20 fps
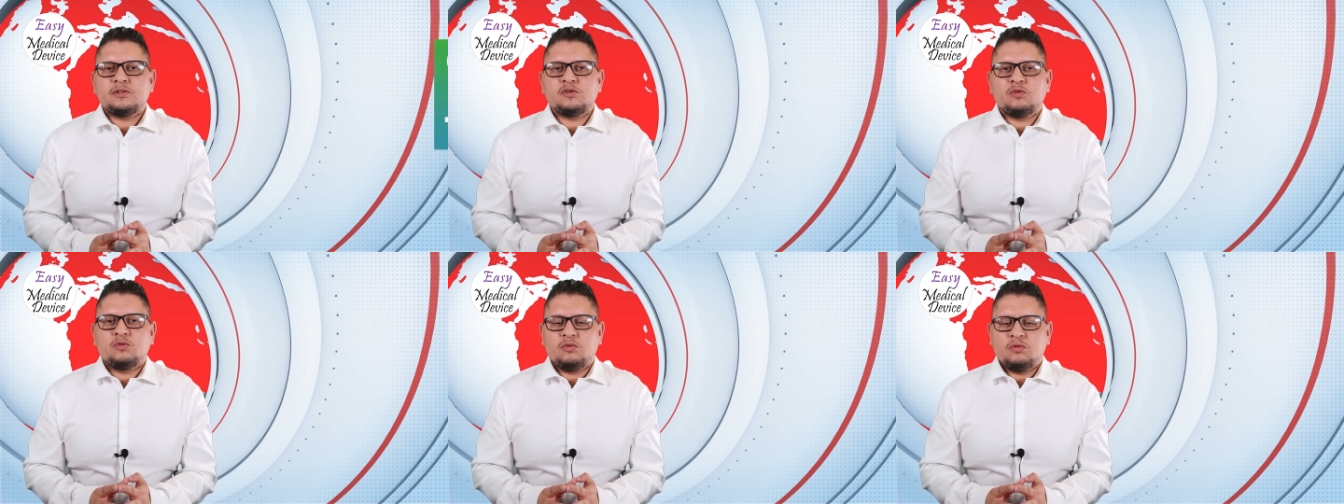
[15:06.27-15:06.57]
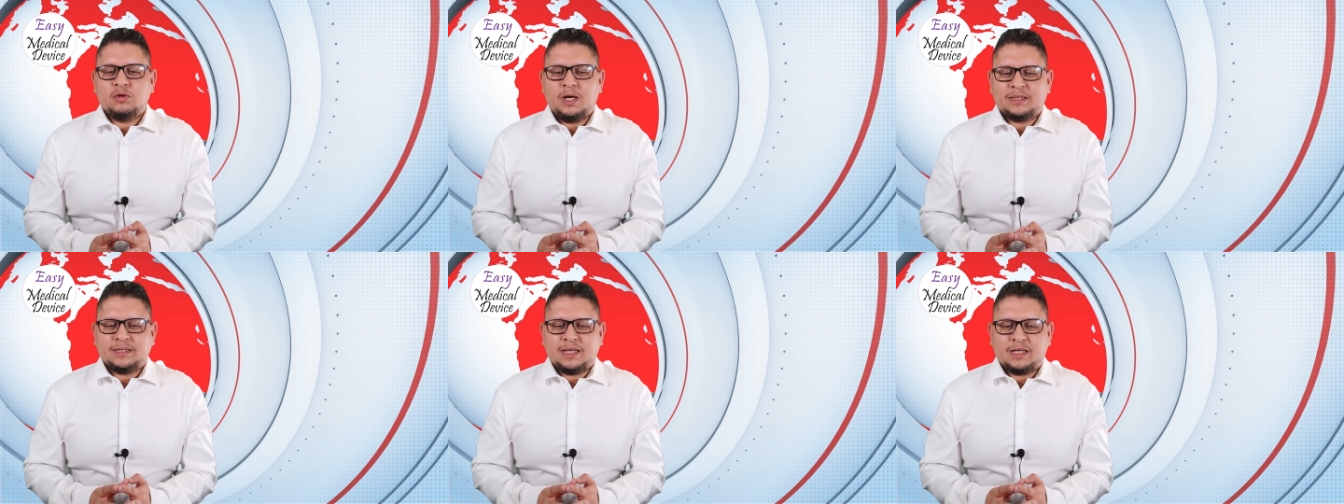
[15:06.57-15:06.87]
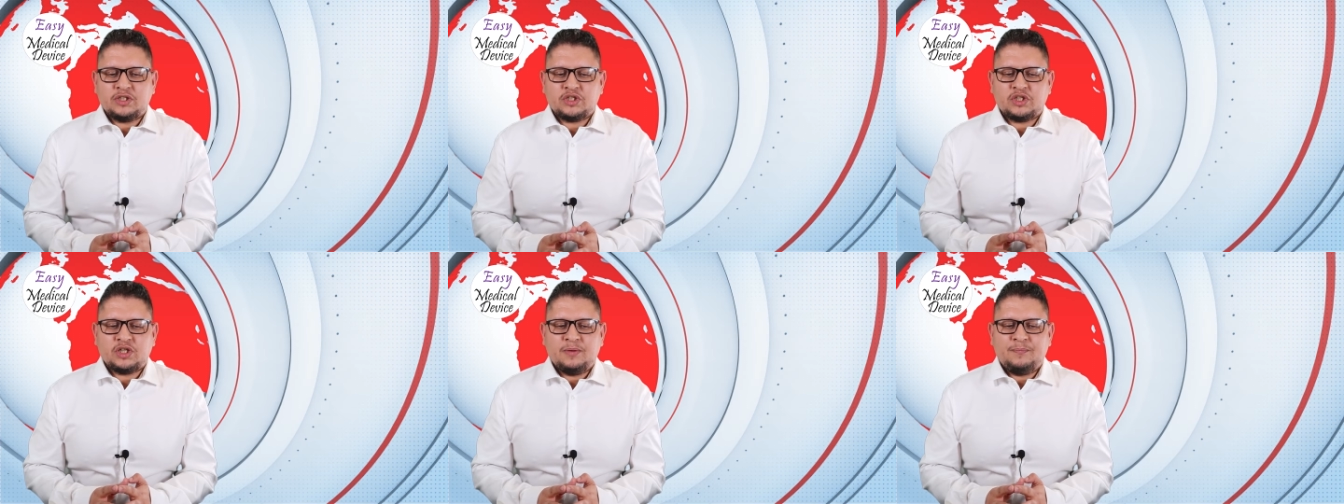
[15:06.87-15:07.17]
So all
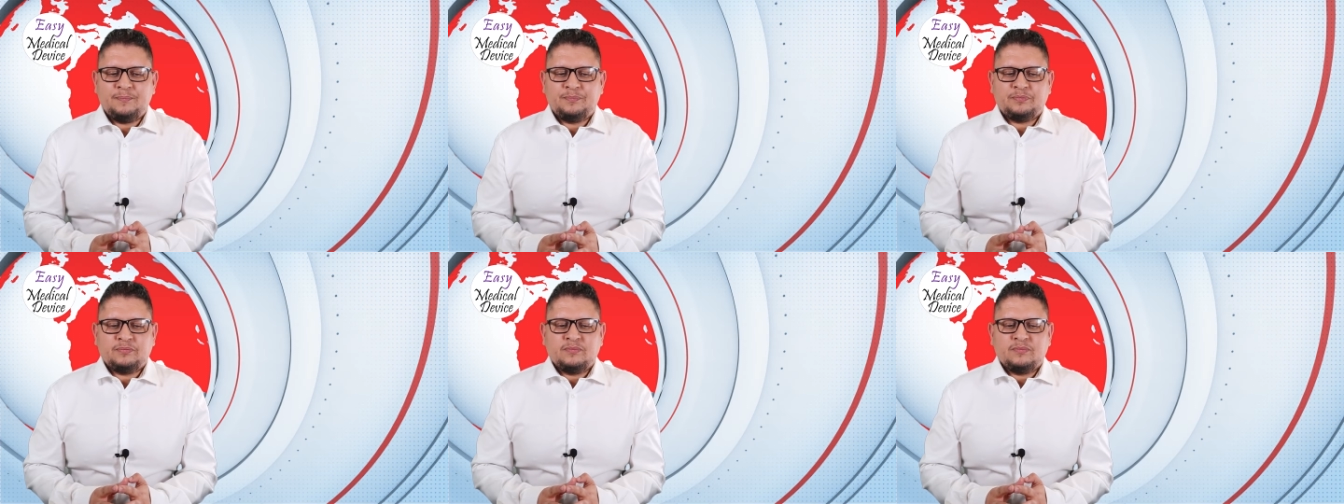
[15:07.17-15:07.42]
attached.